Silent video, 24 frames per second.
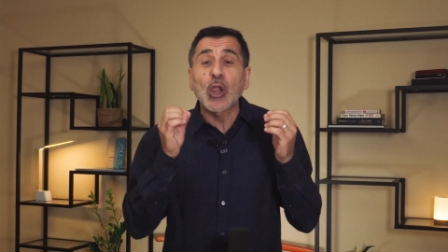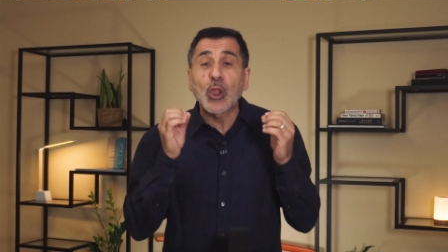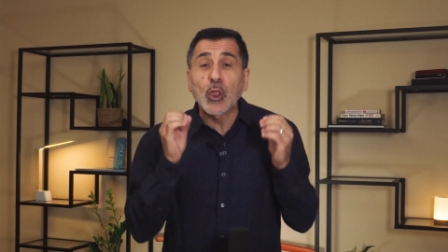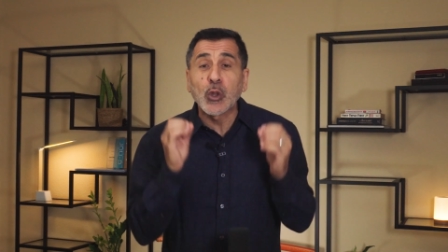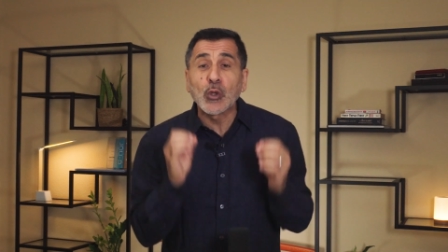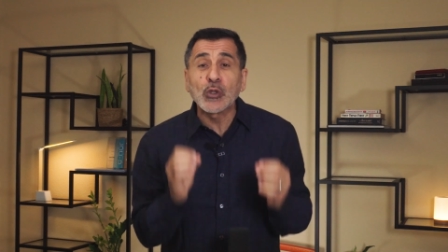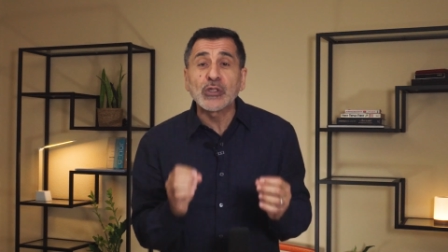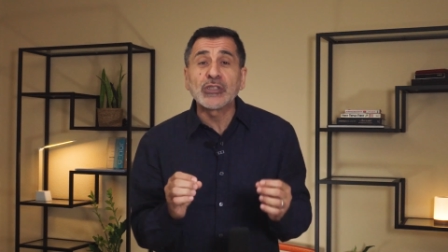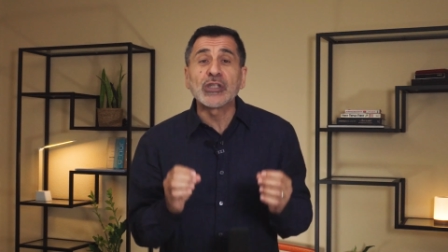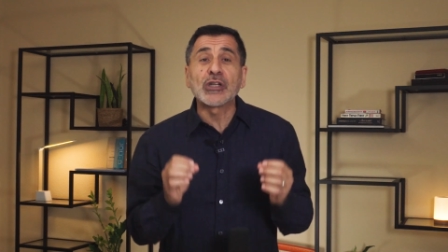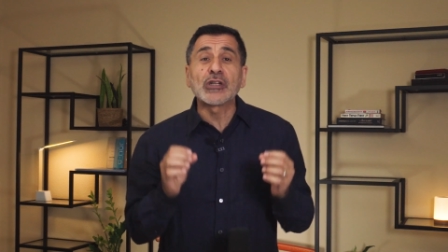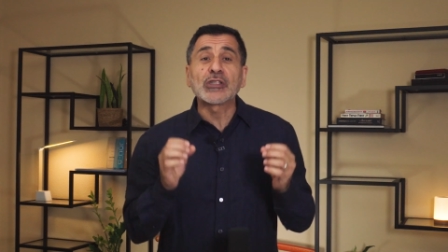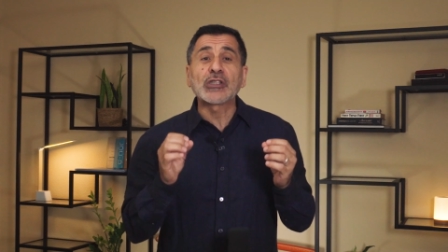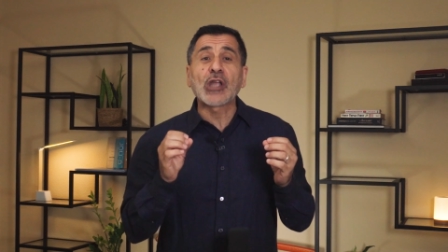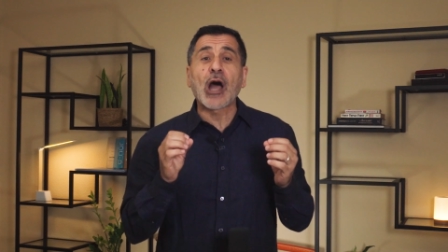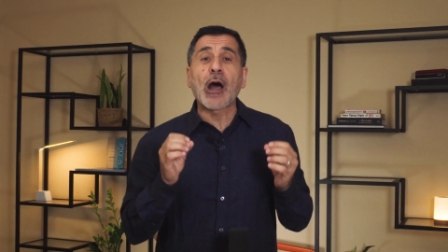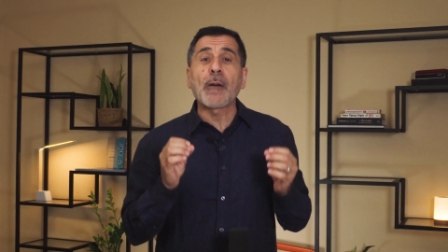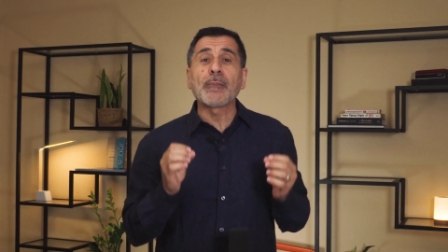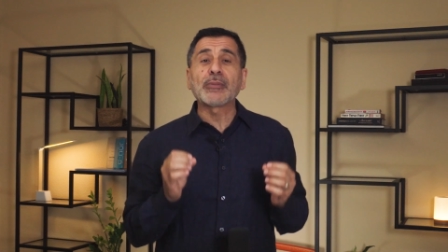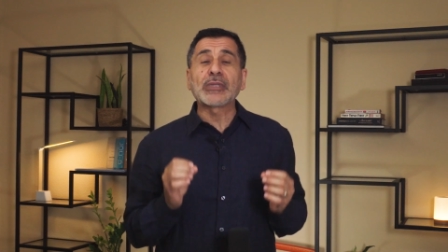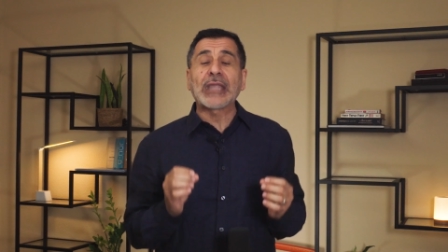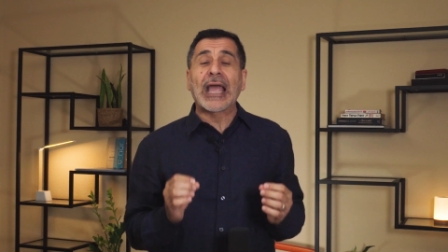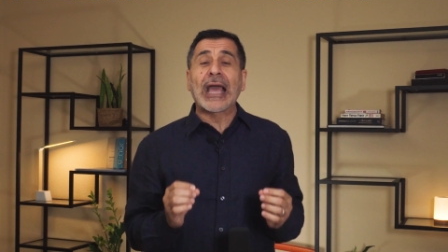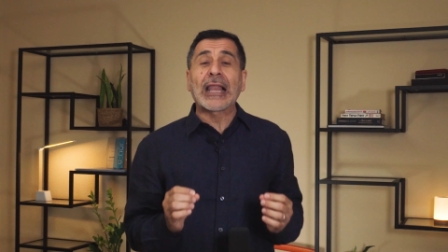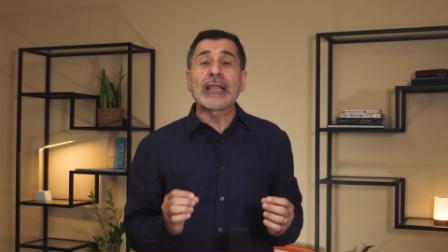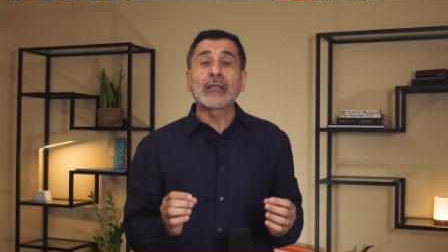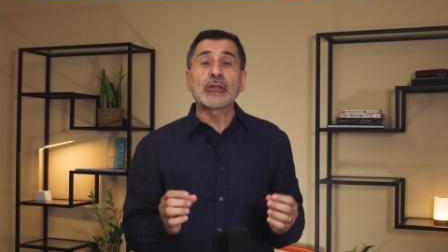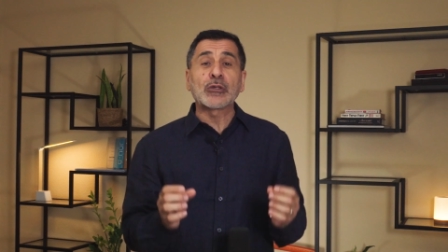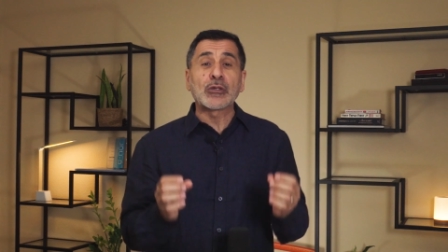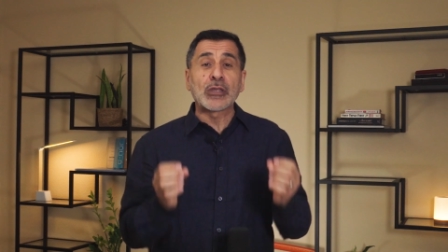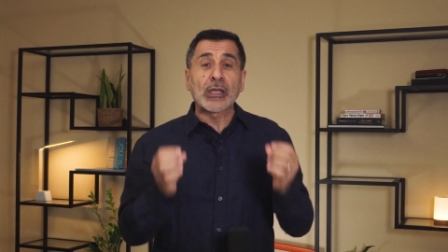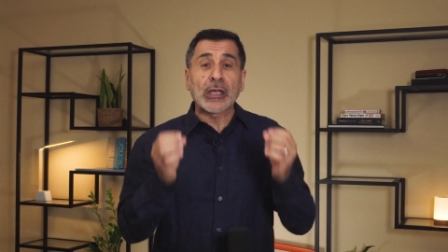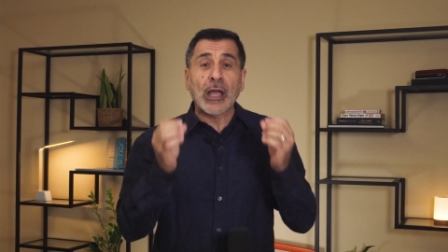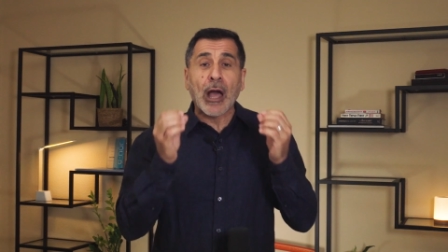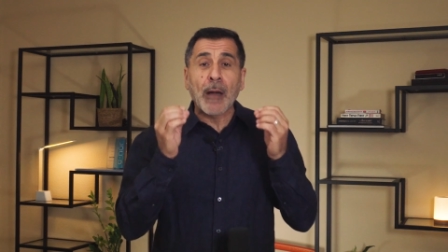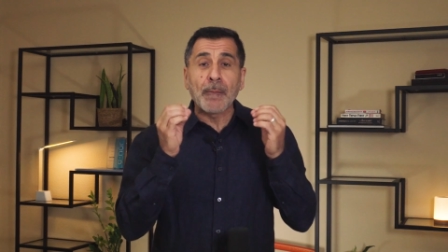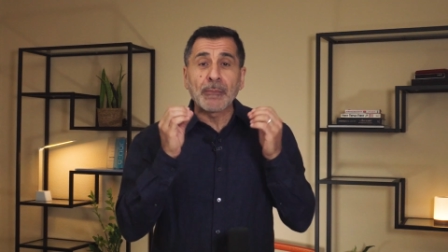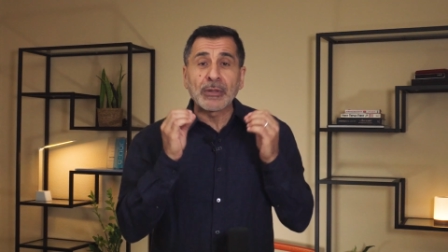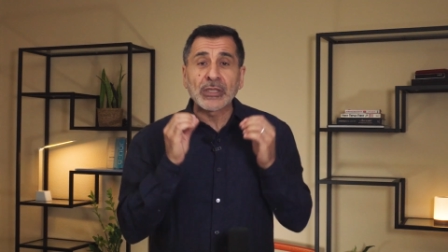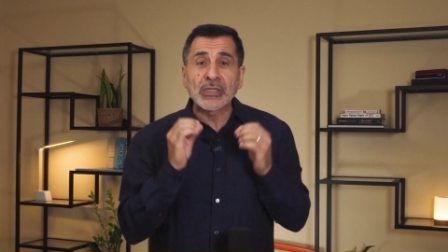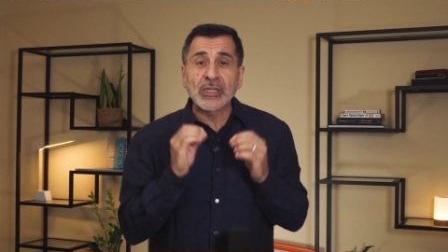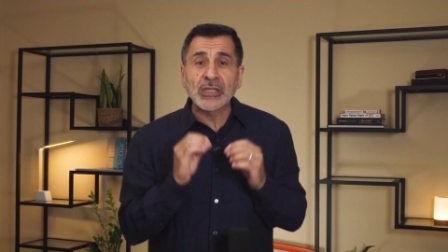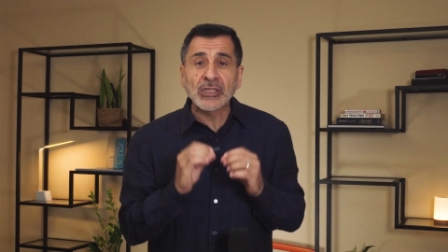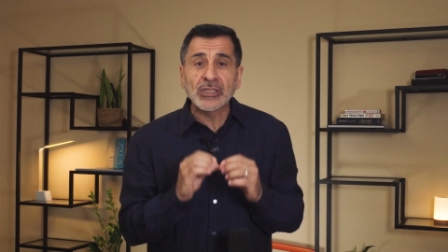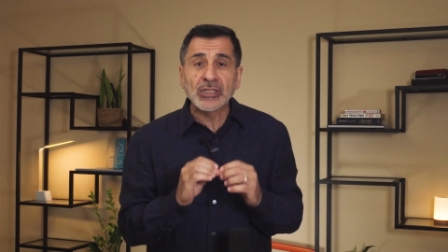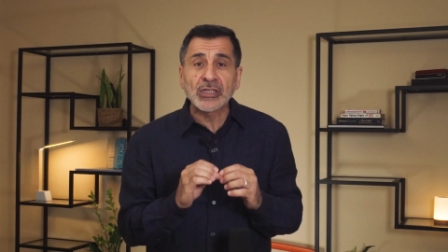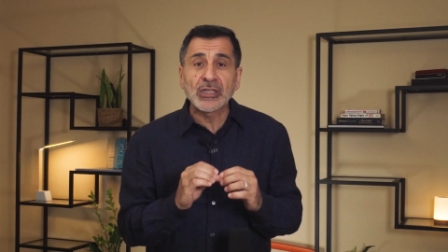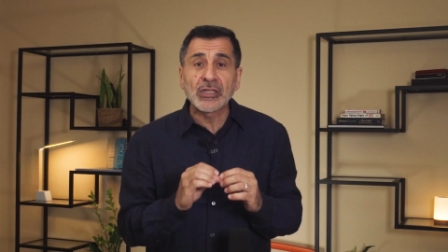lose their top talent to the
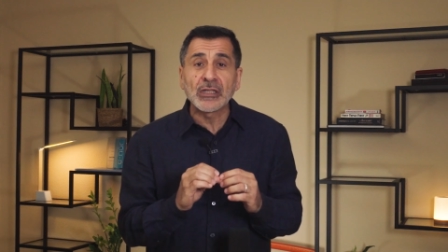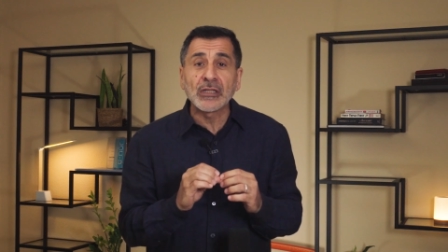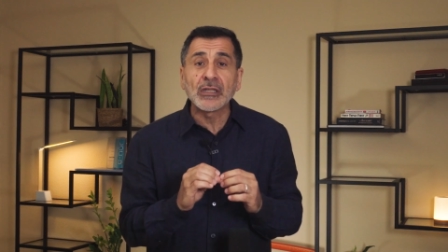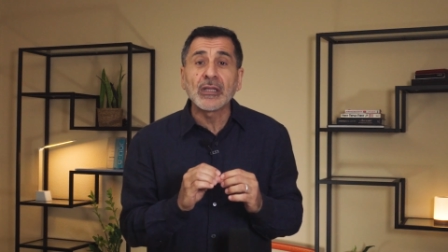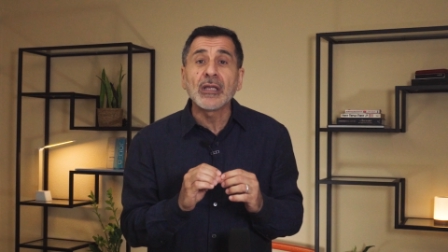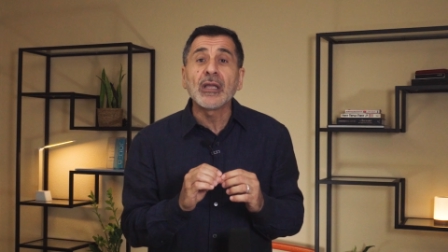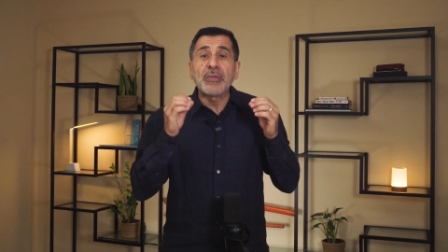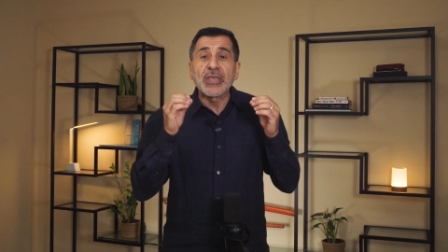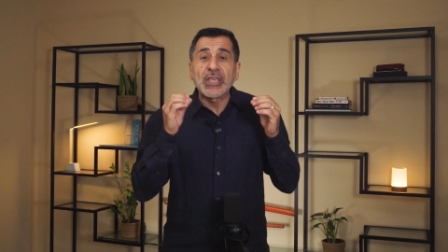competition